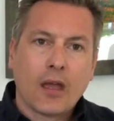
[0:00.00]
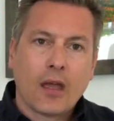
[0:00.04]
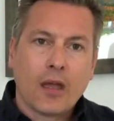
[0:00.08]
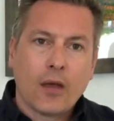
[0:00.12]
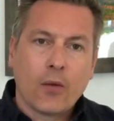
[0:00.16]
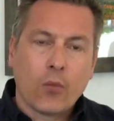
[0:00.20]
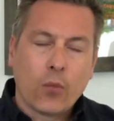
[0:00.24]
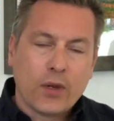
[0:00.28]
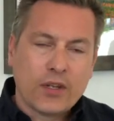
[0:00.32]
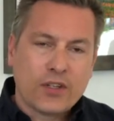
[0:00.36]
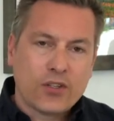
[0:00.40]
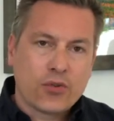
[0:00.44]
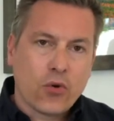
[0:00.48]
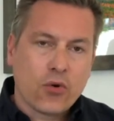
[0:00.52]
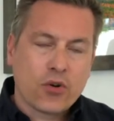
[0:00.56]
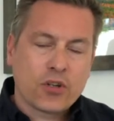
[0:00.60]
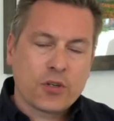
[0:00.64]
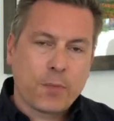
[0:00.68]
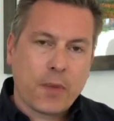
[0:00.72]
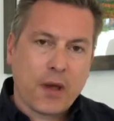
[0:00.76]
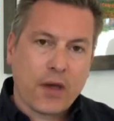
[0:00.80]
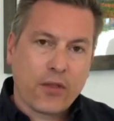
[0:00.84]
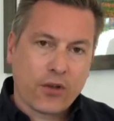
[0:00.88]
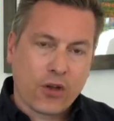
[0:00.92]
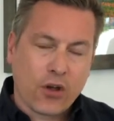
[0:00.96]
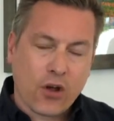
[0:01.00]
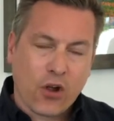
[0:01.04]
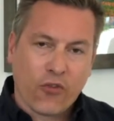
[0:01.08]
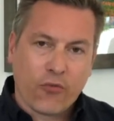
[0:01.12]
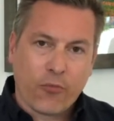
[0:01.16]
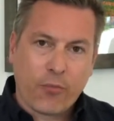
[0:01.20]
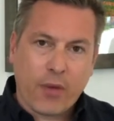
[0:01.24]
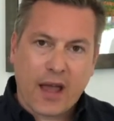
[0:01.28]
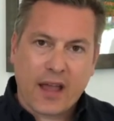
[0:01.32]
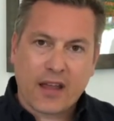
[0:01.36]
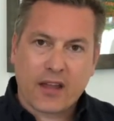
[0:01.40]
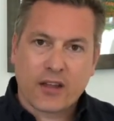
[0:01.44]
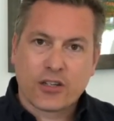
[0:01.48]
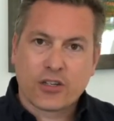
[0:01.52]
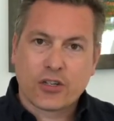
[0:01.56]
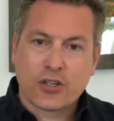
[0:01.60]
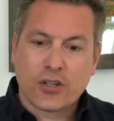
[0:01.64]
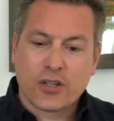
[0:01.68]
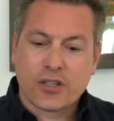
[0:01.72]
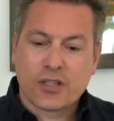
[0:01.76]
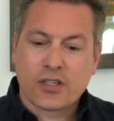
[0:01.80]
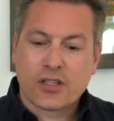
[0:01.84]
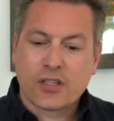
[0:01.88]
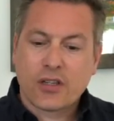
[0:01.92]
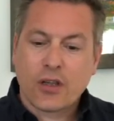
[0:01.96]
We talked about the golf
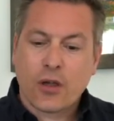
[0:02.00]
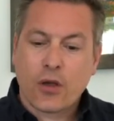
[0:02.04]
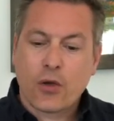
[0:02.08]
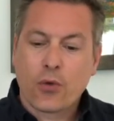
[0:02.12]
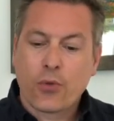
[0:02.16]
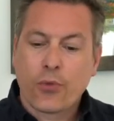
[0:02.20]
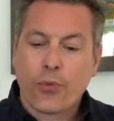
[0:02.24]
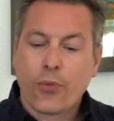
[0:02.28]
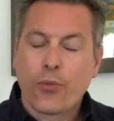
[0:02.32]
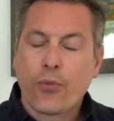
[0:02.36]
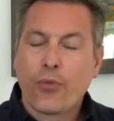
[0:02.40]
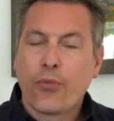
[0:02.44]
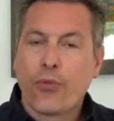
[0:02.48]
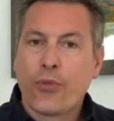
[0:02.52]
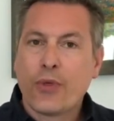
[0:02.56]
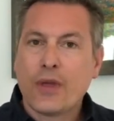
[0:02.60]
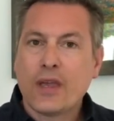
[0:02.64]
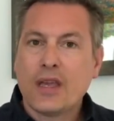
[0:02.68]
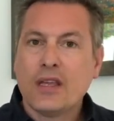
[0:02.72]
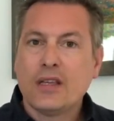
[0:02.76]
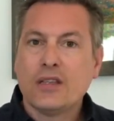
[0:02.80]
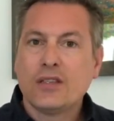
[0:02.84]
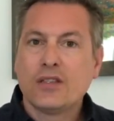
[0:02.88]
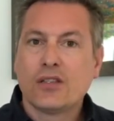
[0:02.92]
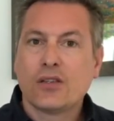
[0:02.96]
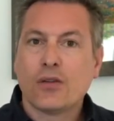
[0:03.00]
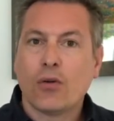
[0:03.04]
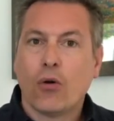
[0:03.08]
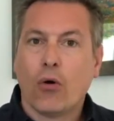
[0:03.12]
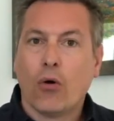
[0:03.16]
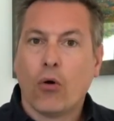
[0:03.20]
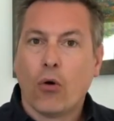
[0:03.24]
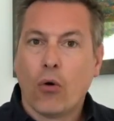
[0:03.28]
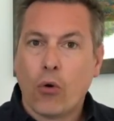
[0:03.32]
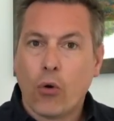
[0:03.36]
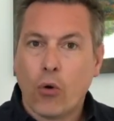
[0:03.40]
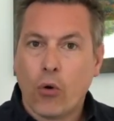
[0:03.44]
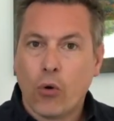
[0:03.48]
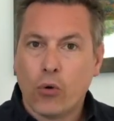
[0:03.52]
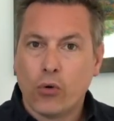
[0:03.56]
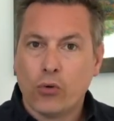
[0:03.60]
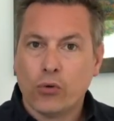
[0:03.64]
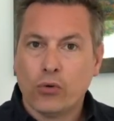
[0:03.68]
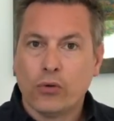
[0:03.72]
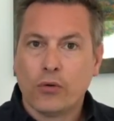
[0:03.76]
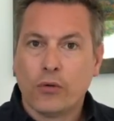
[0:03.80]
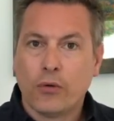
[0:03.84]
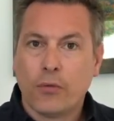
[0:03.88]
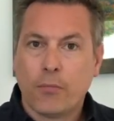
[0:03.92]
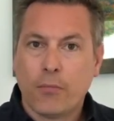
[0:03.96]
packages, so these
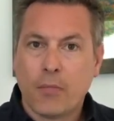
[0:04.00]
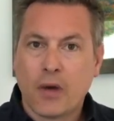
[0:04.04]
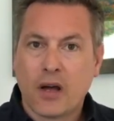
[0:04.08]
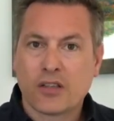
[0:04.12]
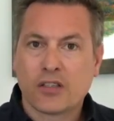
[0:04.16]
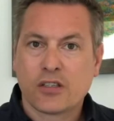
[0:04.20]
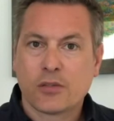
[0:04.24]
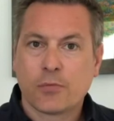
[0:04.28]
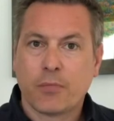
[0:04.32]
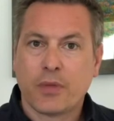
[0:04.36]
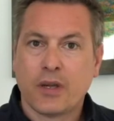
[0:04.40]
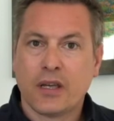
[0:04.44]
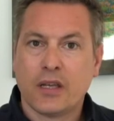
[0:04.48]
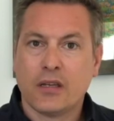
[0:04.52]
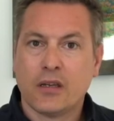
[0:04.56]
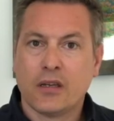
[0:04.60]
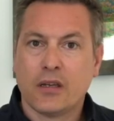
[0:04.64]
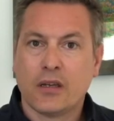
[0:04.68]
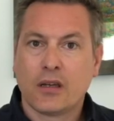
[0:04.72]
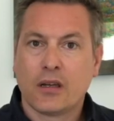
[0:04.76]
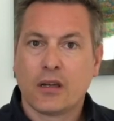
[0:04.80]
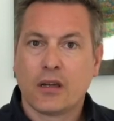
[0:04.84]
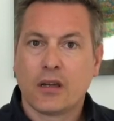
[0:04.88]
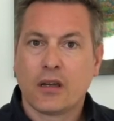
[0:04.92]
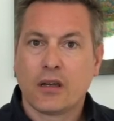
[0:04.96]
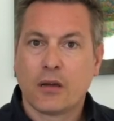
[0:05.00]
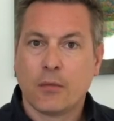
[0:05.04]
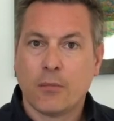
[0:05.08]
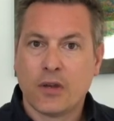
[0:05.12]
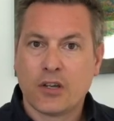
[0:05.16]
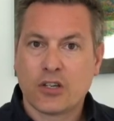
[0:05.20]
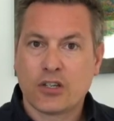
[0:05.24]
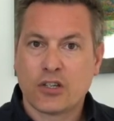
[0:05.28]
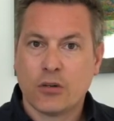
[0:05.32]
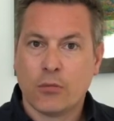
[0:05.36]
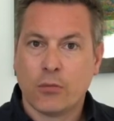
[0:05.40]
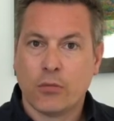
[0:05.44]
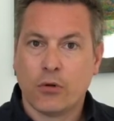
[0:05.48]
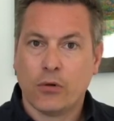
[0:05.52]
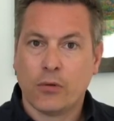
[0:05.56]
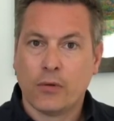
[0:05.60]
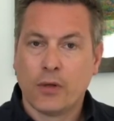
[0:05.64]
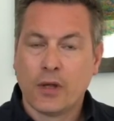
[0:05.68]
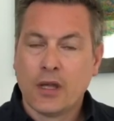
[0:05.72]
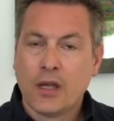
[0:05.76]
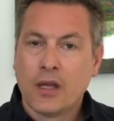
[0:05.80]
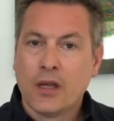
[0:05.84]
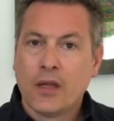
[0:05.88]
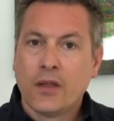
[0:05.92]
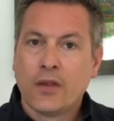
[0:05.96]
all must be commissionable.
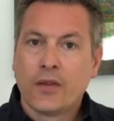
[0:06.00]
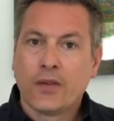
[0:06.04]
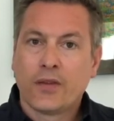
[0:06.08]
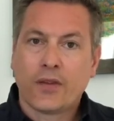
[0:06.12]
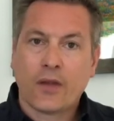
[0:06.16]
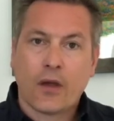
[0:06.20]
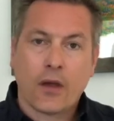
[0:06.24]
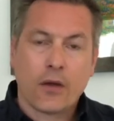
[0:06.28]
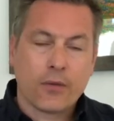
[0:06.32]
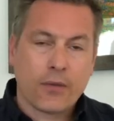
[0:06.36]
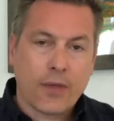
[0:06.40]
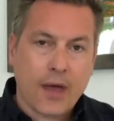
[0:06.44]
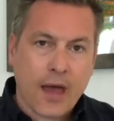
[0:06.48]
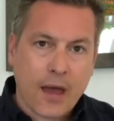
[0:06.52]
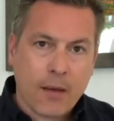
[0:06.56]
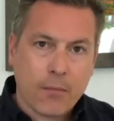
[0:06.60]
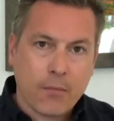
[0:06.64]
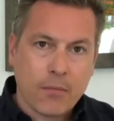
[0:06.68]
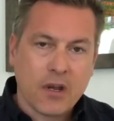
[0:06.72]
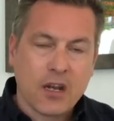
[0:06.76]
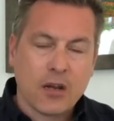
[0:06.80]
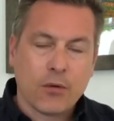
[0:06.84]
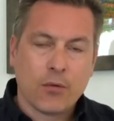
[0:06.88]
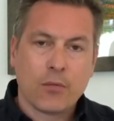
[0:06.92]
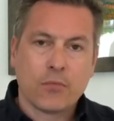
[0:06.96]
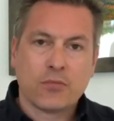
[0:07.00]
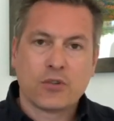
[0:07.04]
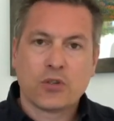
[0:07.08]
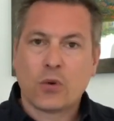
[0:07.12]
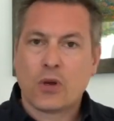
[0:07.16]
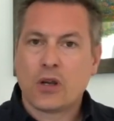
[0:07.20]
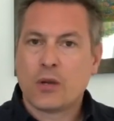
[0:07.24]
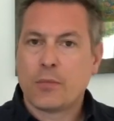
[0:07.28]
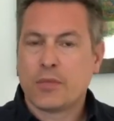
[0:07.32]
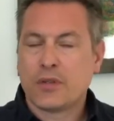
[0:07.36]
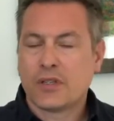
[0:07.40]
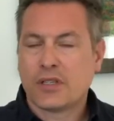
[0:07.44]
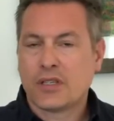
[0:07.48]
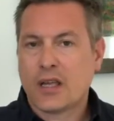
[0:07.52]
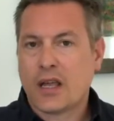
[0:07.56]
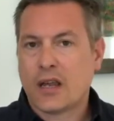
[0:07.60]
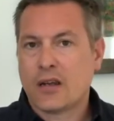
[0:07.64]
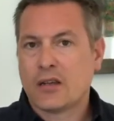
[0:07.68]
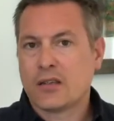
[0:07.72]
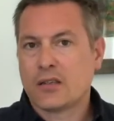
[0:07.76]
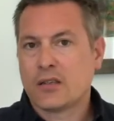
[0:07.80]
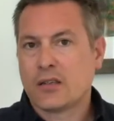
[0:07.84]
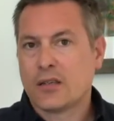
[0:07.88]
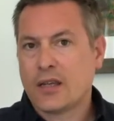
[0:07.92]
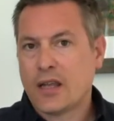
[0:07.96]
So that minimum
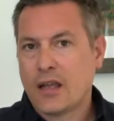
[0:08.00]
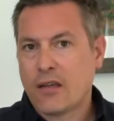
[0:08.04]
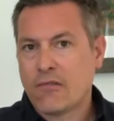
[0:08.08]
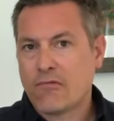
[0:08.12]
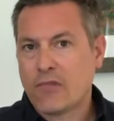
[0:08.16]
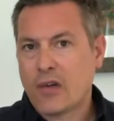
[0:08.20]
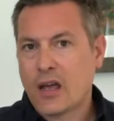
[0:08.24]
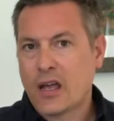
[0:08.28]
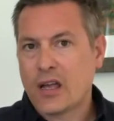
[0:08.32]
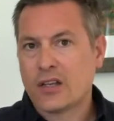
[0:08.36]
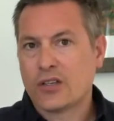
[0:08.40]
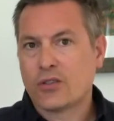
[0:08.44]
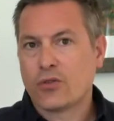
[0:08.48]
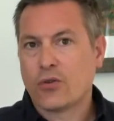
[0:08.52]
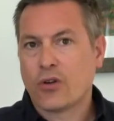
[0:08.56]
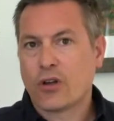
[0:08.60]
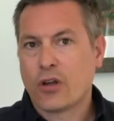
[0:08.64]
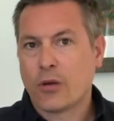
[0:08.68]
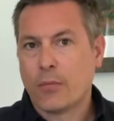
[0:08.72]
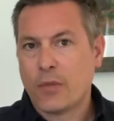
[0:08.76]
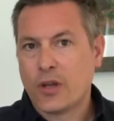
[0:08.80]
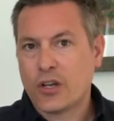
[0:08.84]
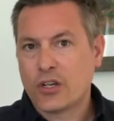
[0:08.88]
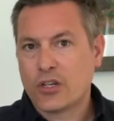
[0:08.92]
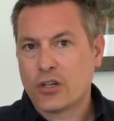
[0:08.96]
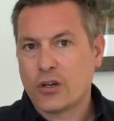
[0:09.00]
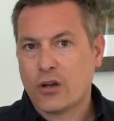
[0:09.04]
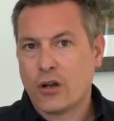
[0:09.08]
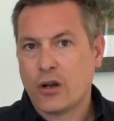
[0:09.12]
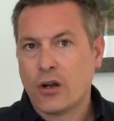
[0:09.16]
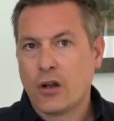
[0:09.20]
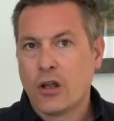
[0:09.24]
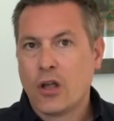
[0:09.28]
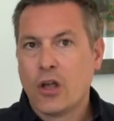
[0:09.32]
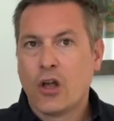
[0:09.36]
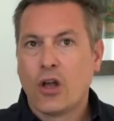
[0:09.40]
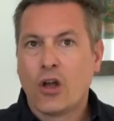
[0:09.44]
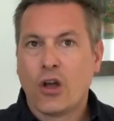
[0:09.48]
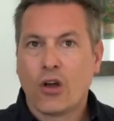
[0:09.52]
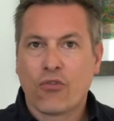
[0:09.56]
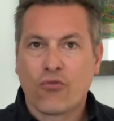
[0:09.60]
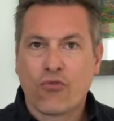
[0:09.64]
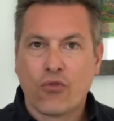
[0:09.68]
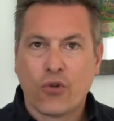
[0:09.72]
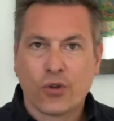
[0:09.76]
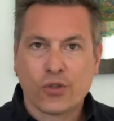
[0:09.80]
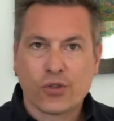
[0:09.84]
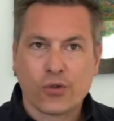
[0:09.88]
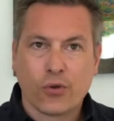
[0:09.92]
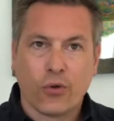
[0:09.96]
20% net rate or commission
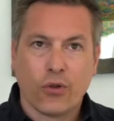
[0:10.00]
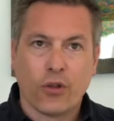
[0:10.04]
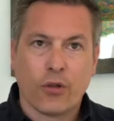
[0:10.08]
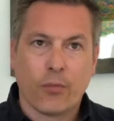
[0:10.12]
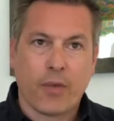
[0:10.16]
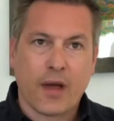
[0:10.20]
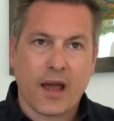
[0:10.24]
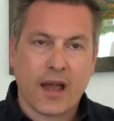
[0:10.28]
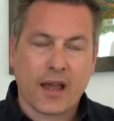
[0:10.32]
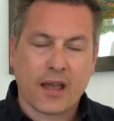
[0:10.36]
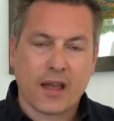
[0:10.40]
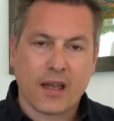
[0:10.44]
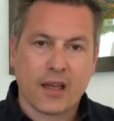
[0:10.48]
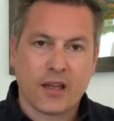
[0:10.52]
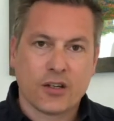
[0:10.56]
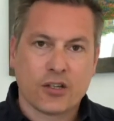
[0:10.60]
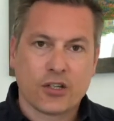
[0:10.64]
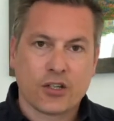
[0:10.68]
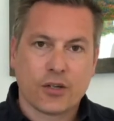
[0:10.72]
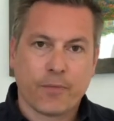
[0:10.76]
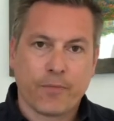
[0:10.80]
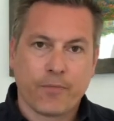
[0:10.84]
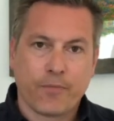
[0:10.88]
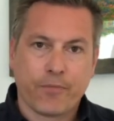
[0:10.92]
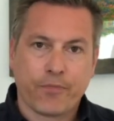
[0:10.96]
across all the package.